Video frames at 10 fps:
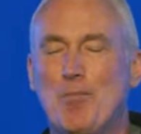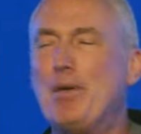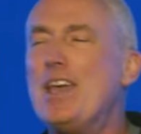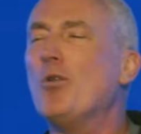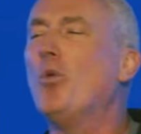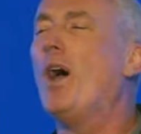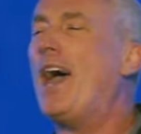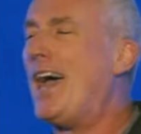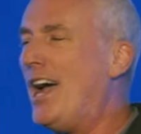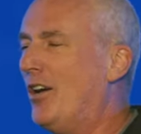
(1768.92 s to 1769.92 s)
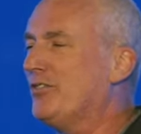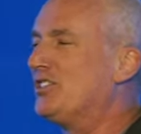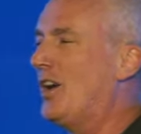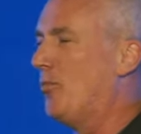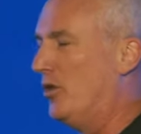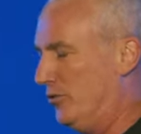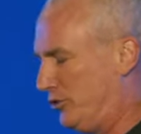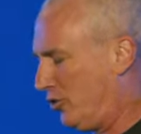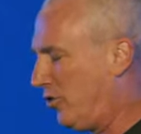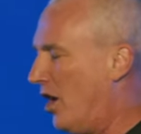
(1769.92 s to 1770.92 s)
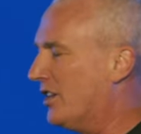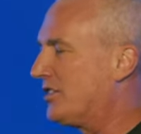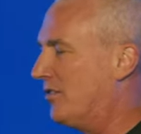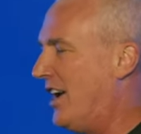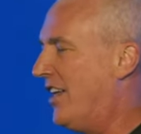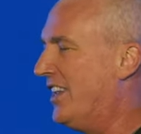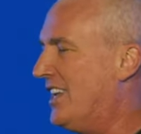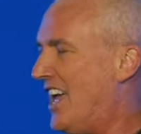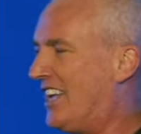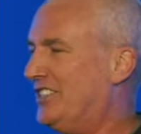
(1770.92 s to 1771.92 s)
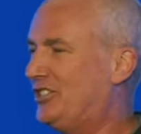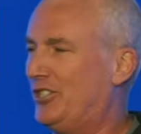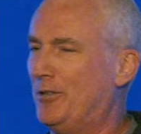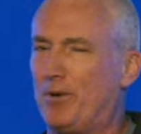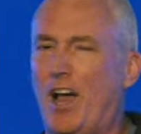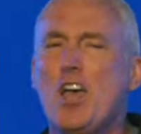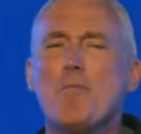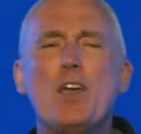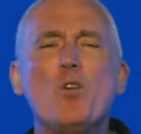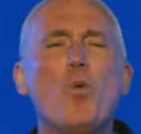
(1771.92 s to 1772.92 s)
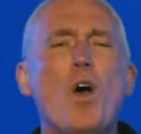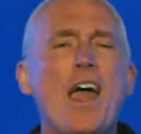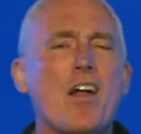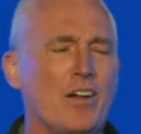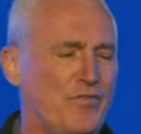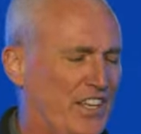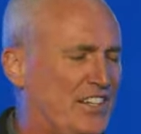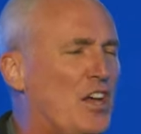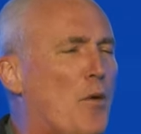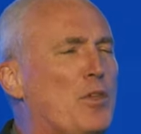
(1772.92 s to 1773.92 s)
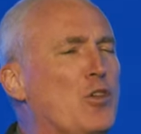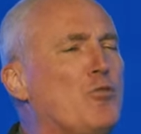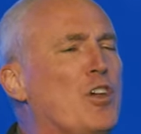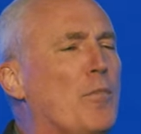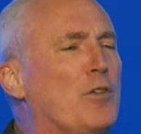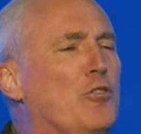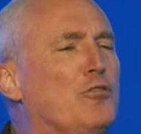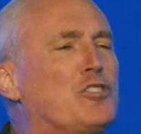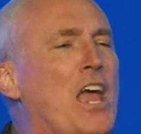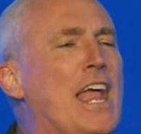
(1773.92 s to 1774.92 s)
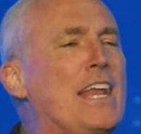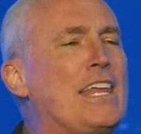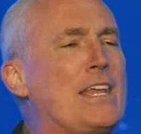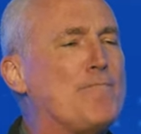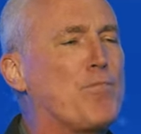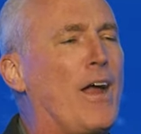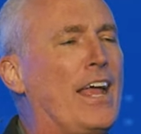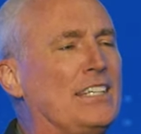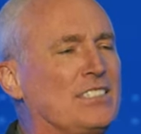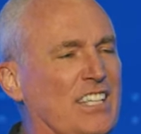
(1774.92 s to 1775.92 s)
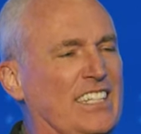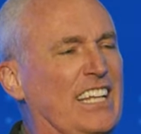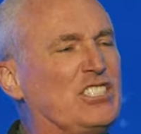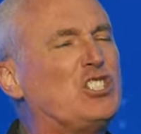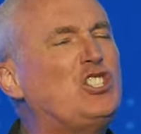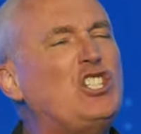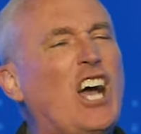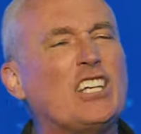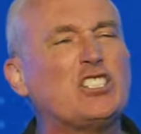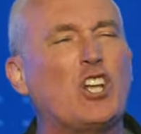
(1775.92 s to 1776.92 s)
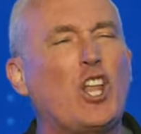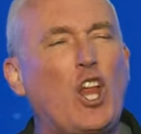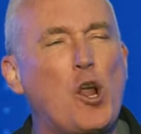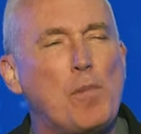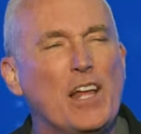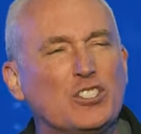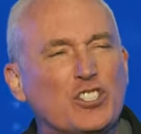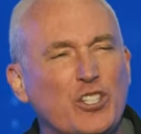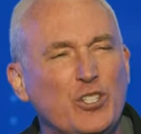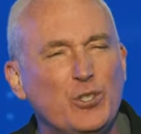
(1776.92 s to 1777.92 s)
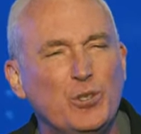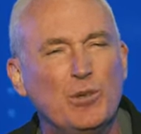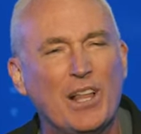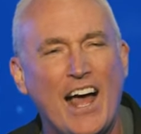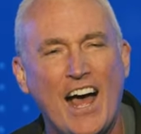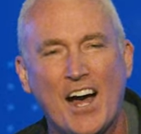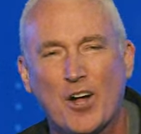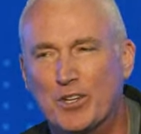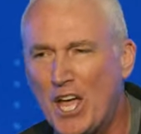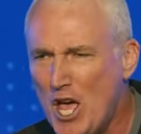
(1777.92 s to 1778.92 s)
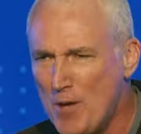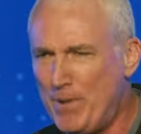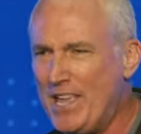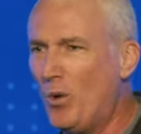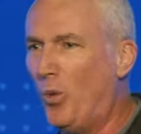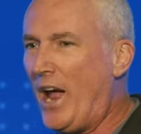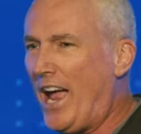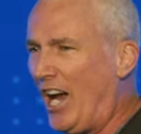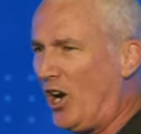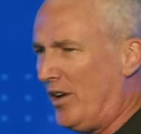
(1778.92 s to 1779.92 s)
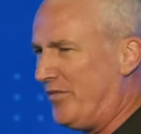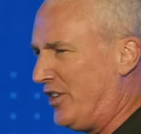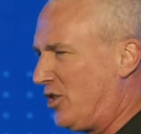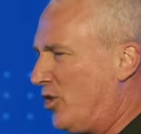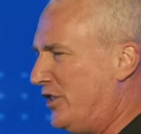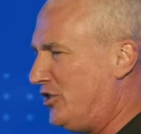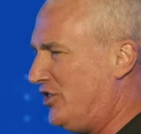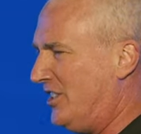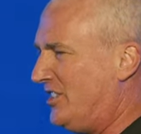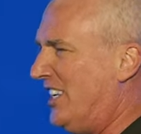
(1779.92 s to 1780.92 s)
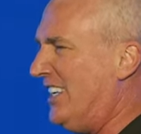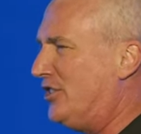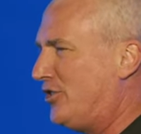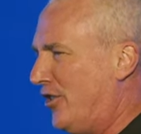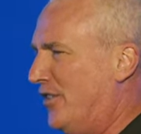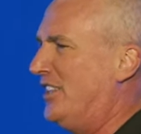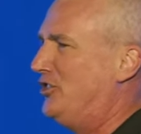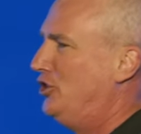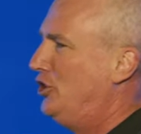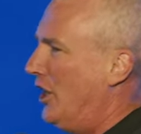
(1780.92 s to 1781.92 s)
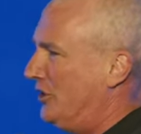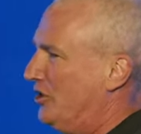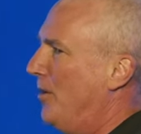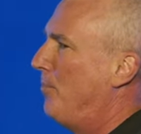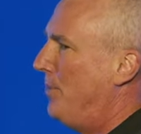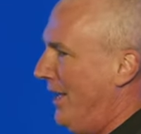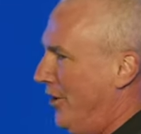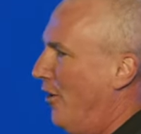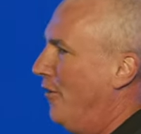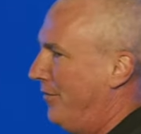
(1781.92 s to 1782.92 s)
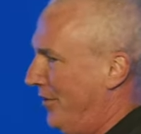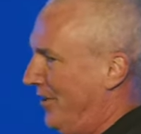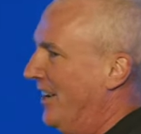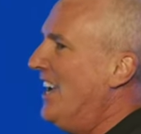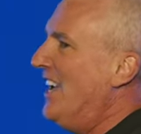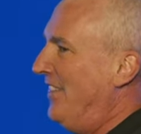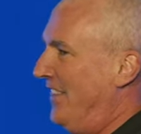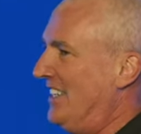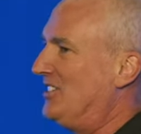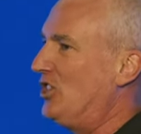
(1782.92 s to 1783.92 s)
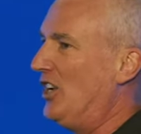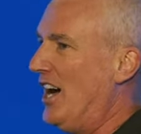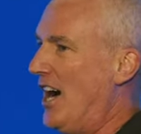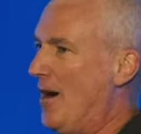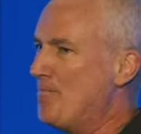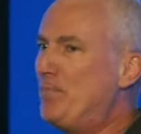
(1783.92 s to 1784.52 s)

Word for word: Beware of someone whose cross around the neck is too pronounced. Beware of the WWJD bracelet that's just a little bit too loud. Beware of the Christian t shirt that's just a bit over the top.